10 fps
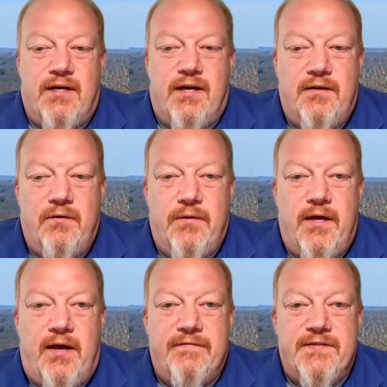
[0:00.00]
and I know
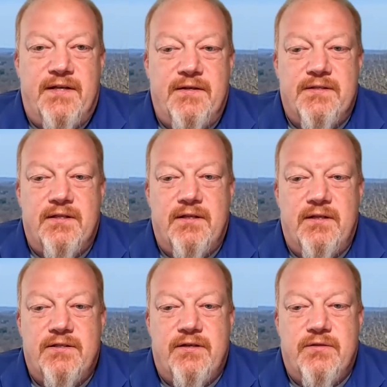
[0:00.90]
I've seen this in the
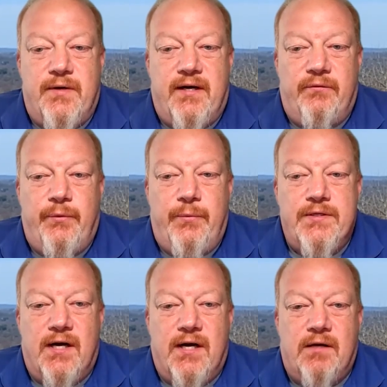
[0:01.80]
industry as well. When we
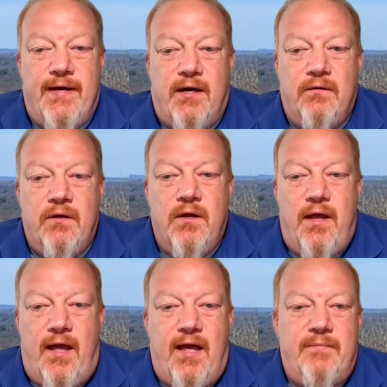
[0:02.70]
talk about
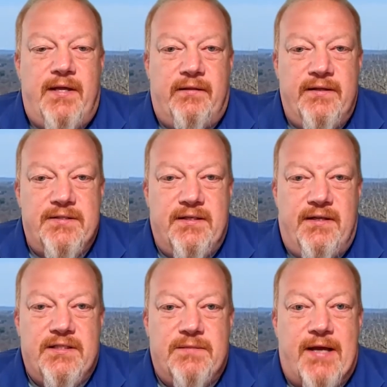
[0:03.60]
ambient
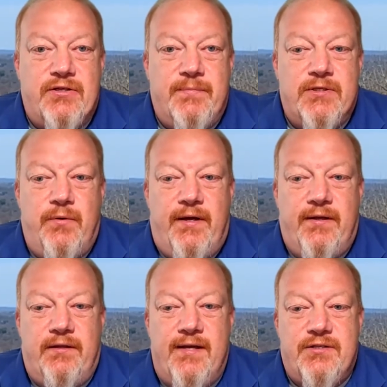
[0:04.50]
listening, especially between
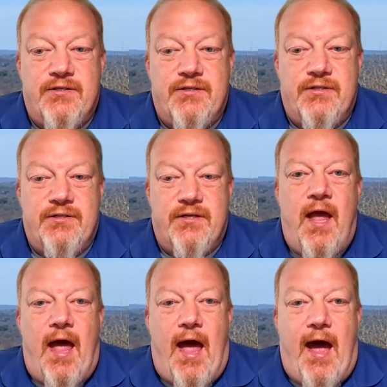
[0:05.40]
clinicians,
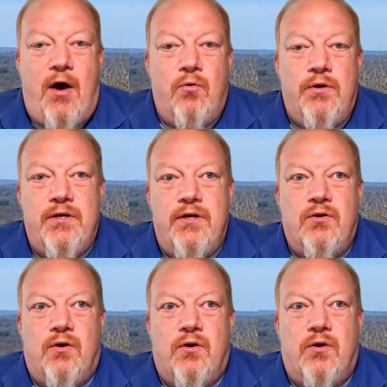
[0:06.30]
how good
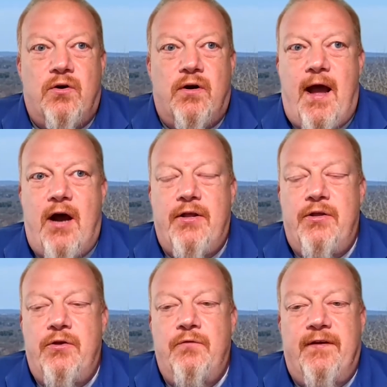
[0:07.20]
or how do
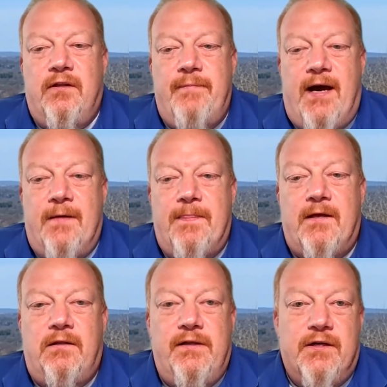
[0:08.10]
you feel about the
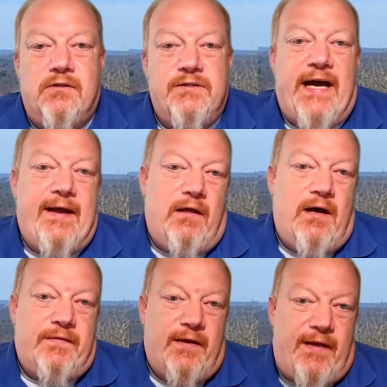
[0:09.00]
clinical
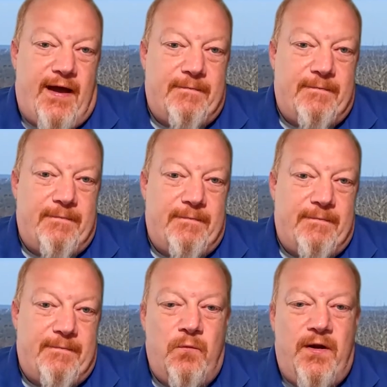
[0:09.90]
dialogue that happens, right?
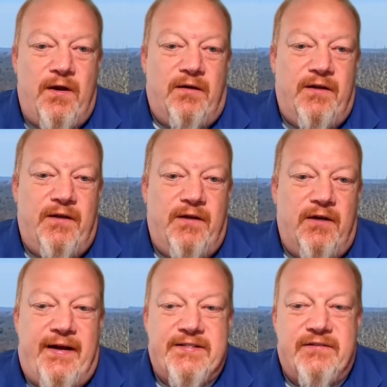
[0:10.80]
We all know that
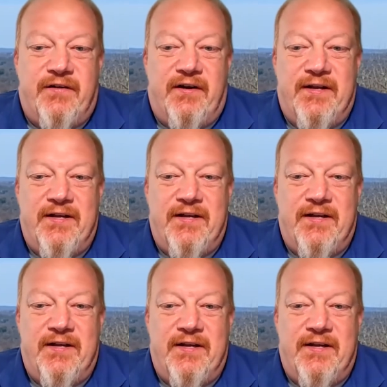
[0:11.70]
Alexa is very good at